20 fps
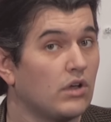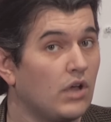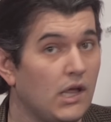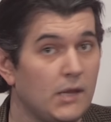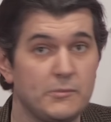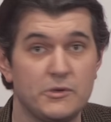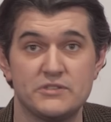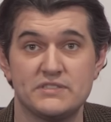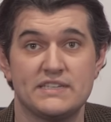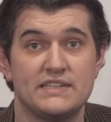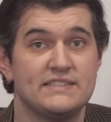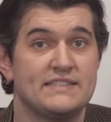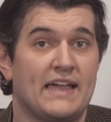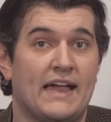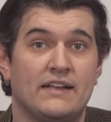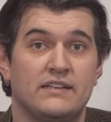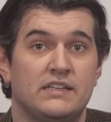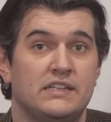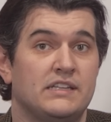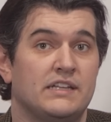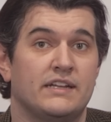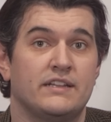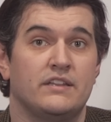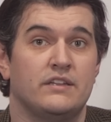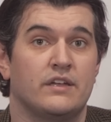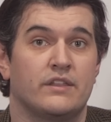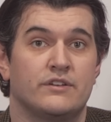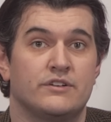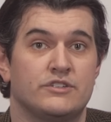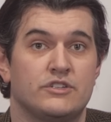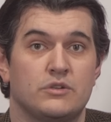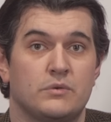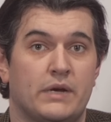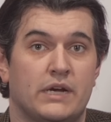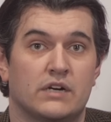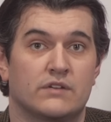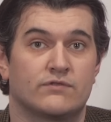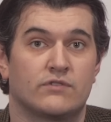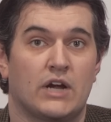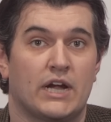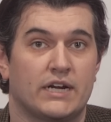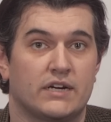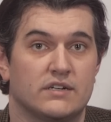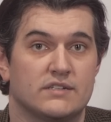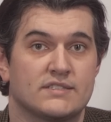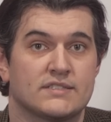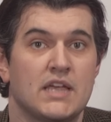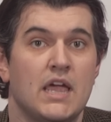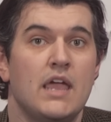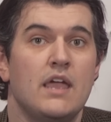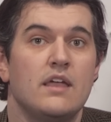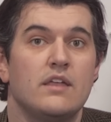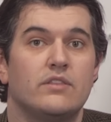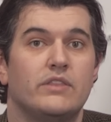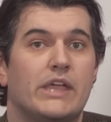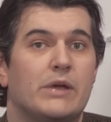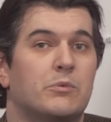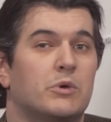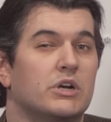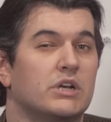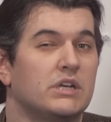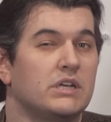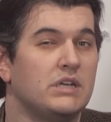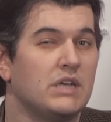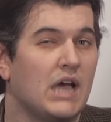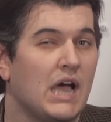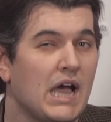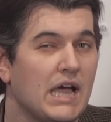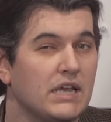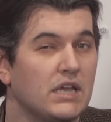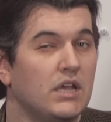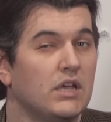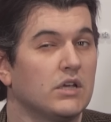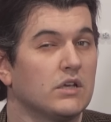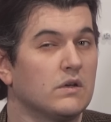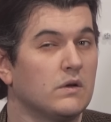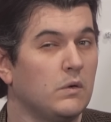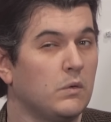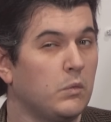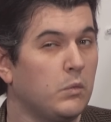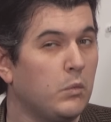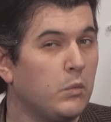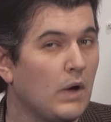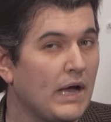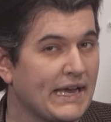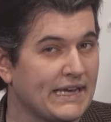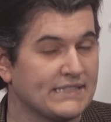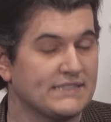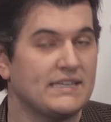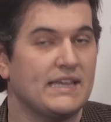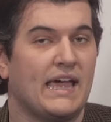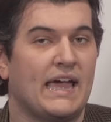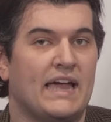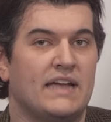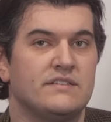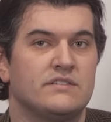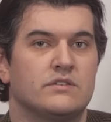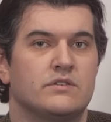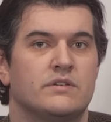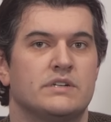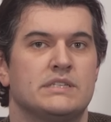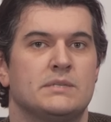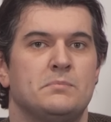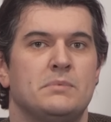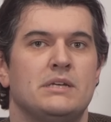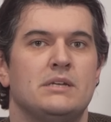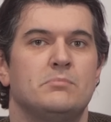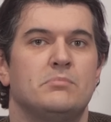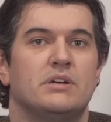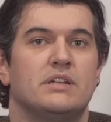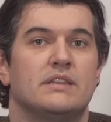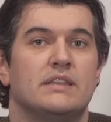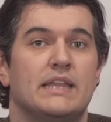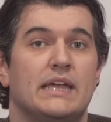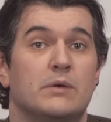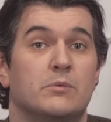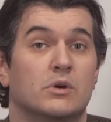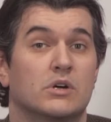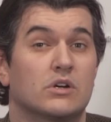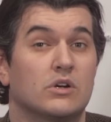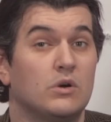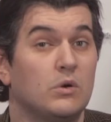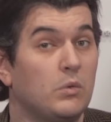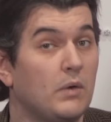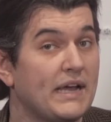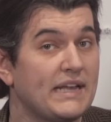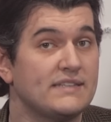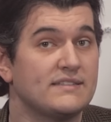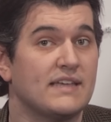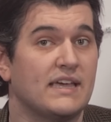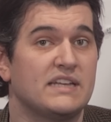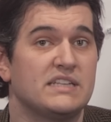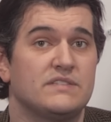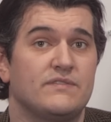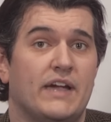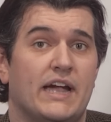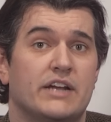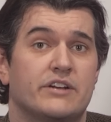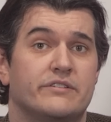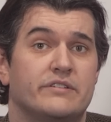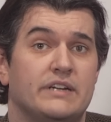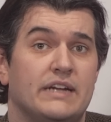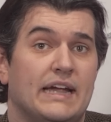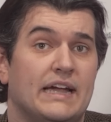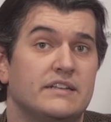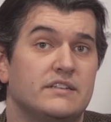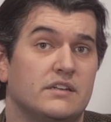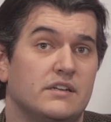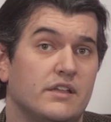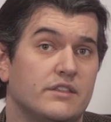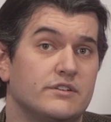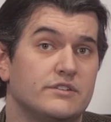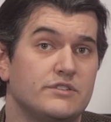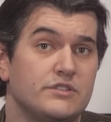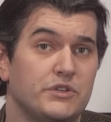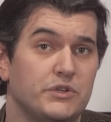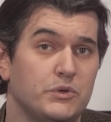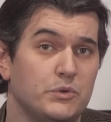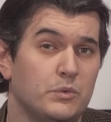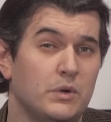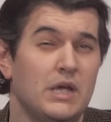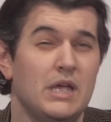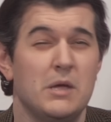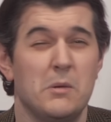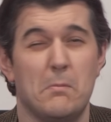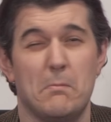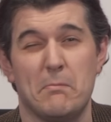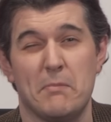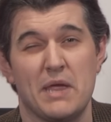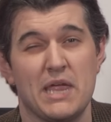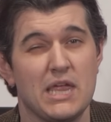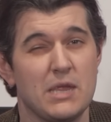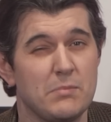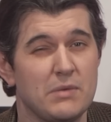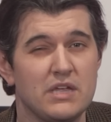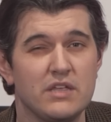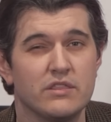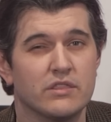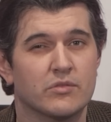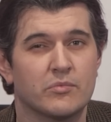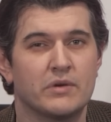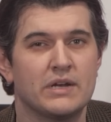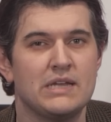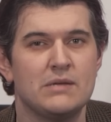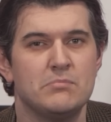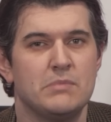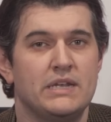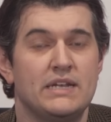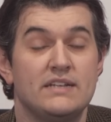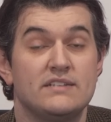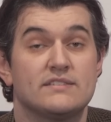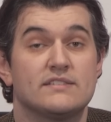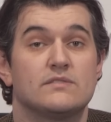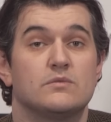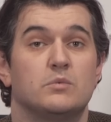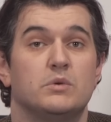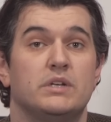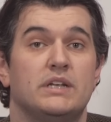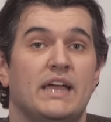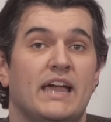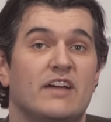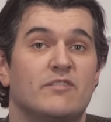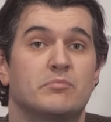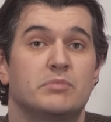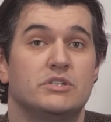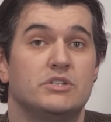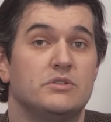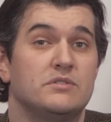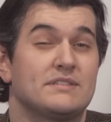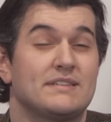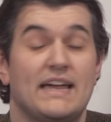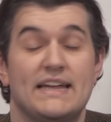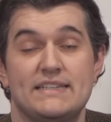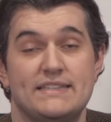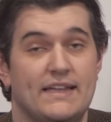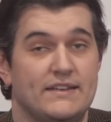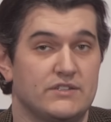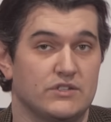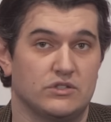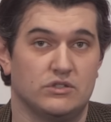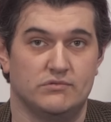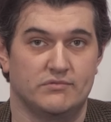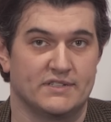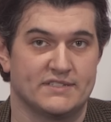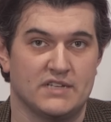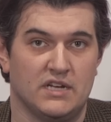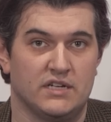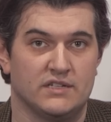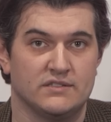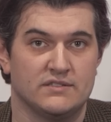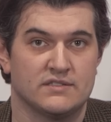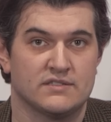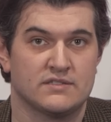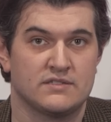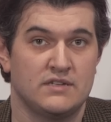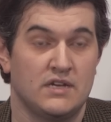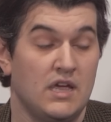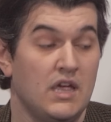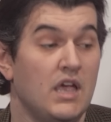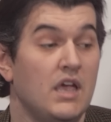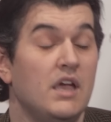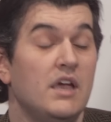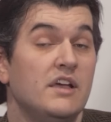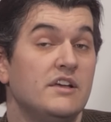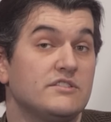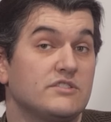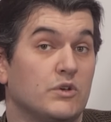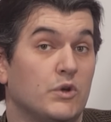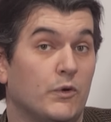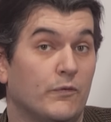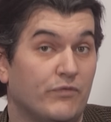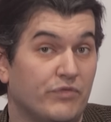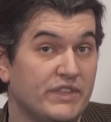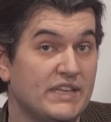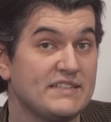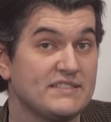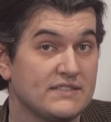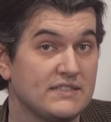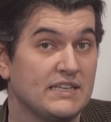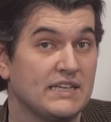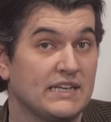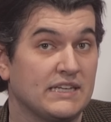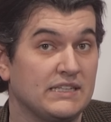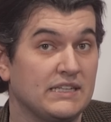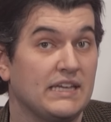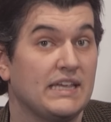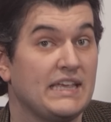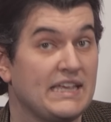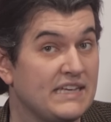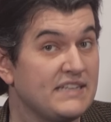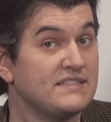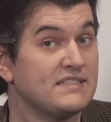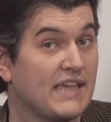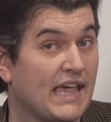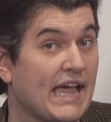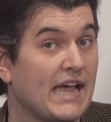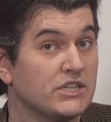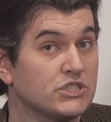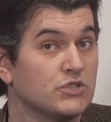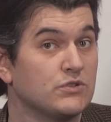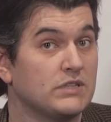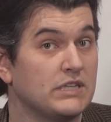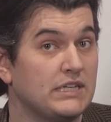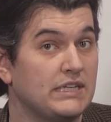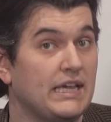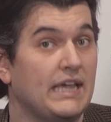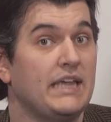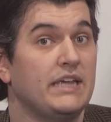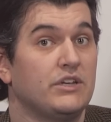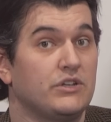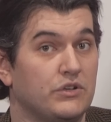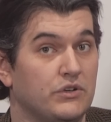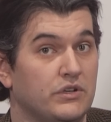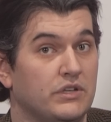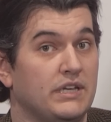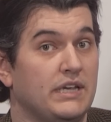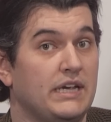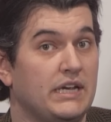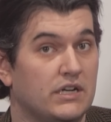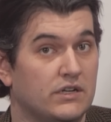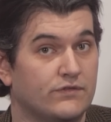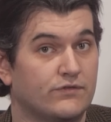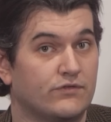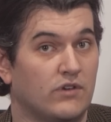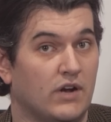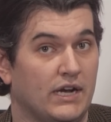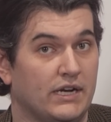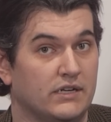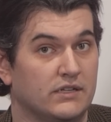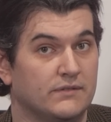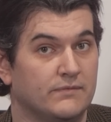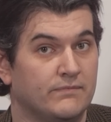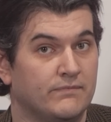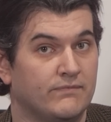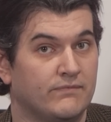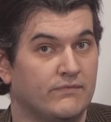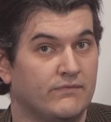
almost exactly like the other two air fryers. They were not quite as crispy, but they were quite satisfactory and another two, maybe three minutes would have produced identical results. So this thing is actually a good air fryer.